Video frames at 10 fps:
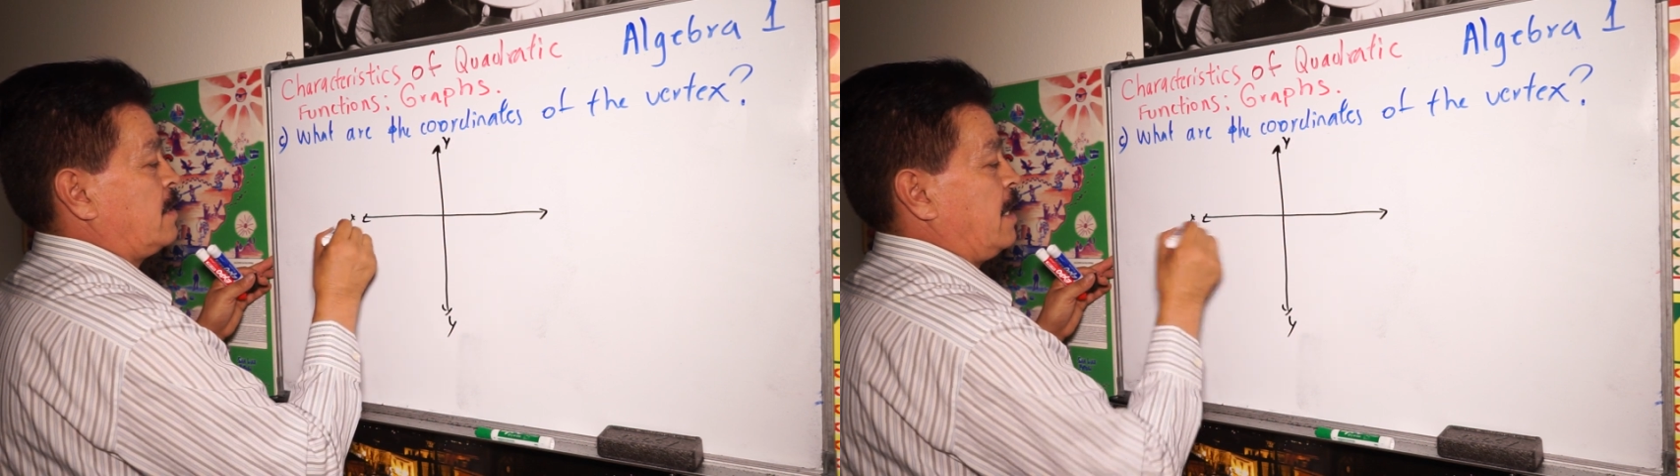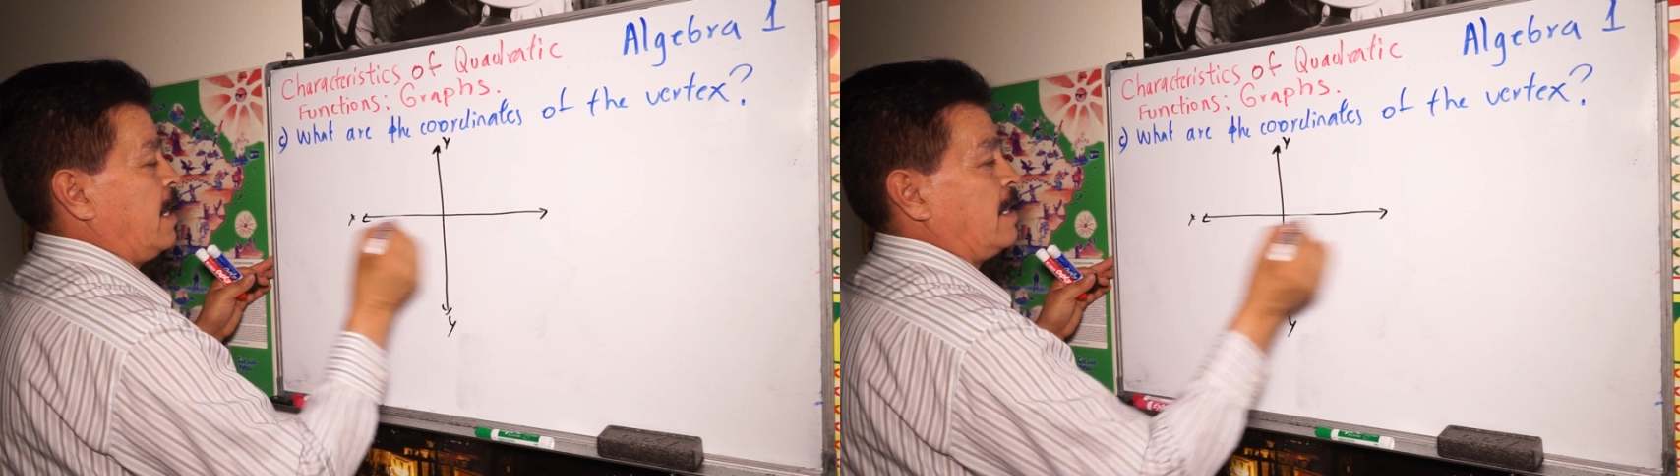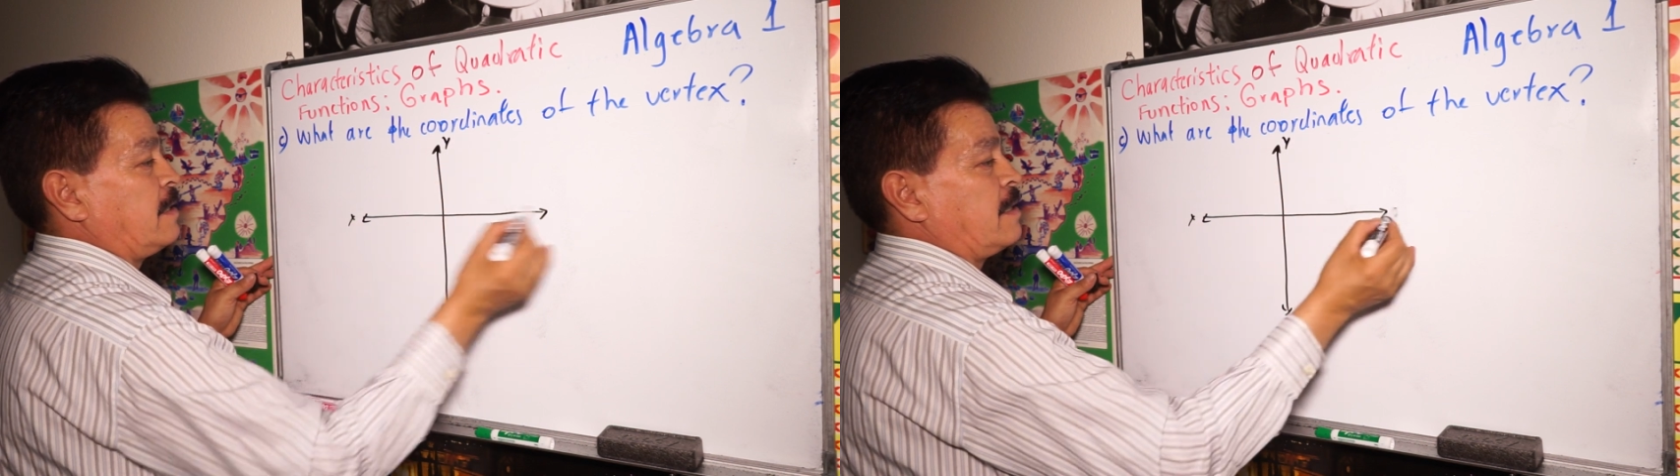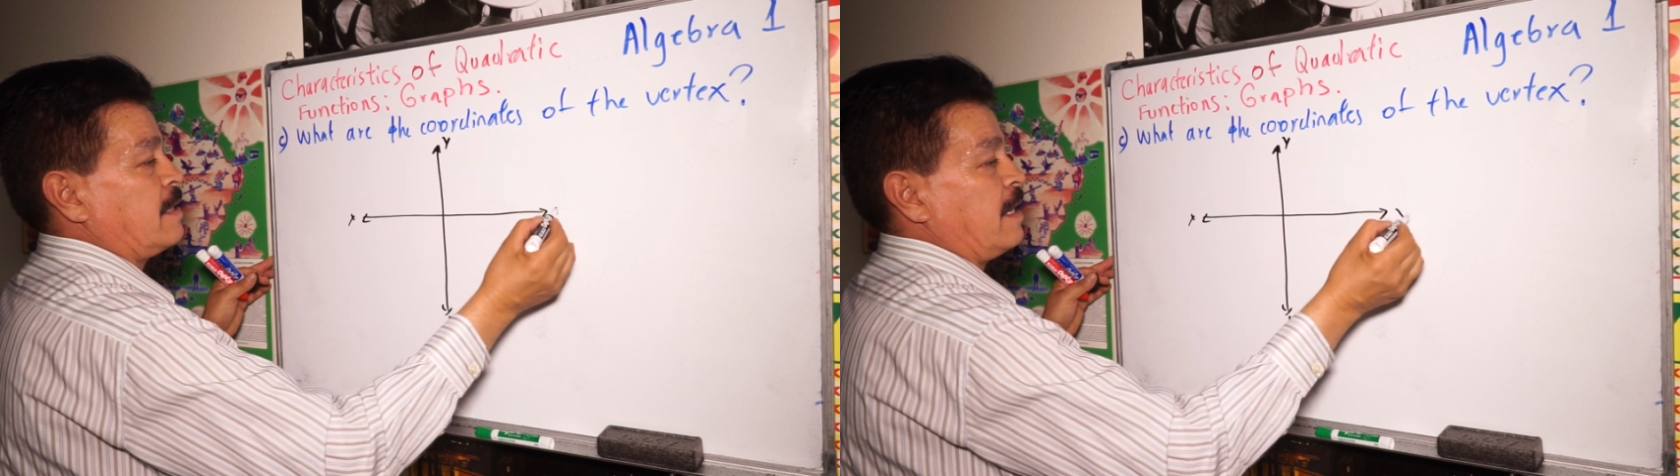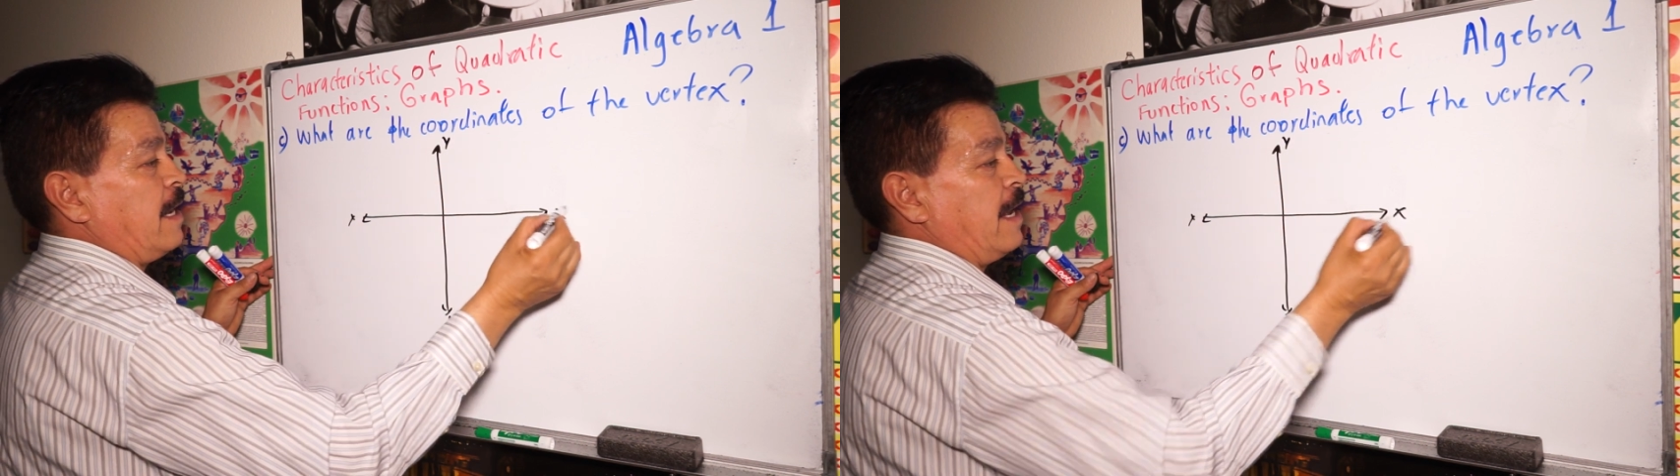is
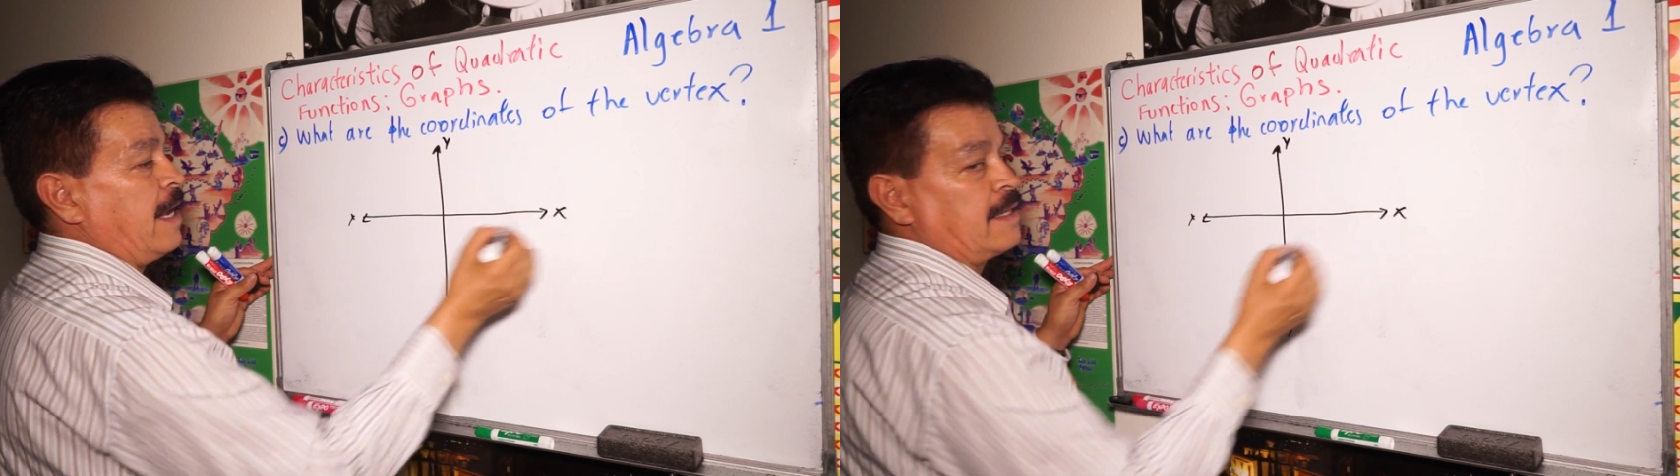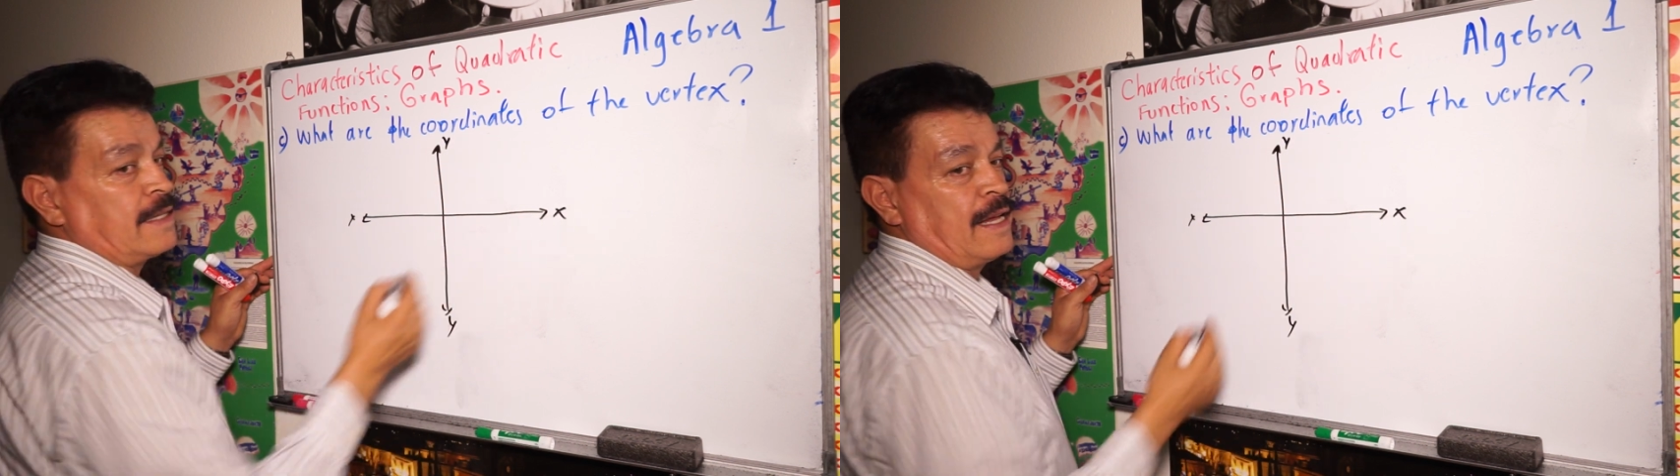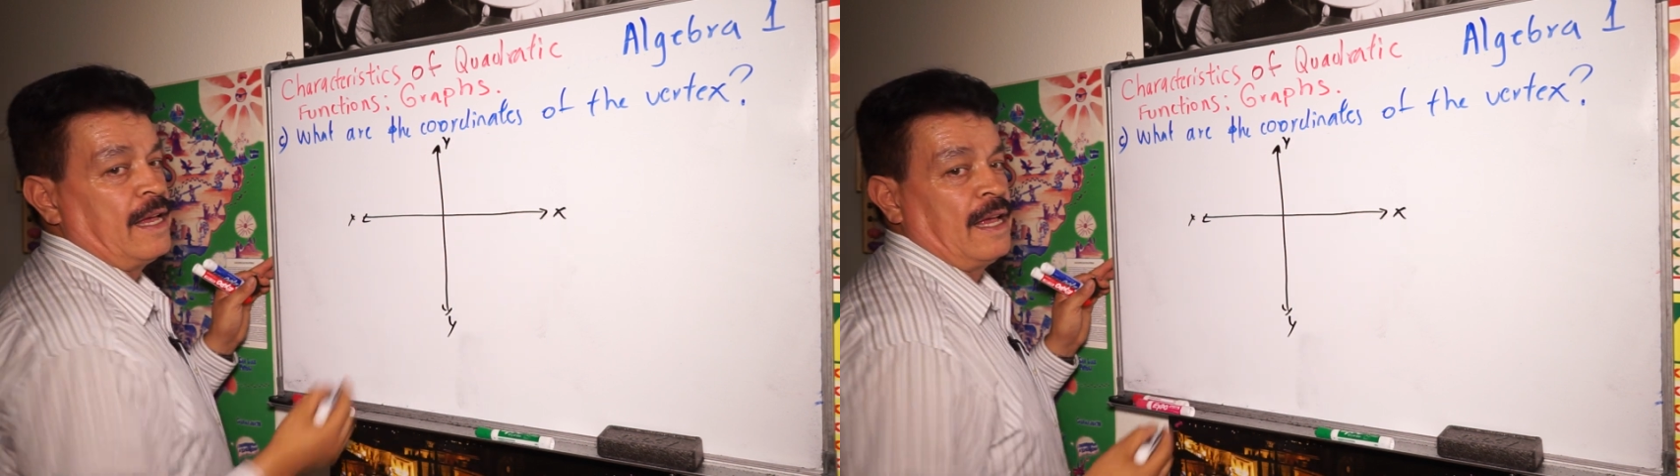x, x,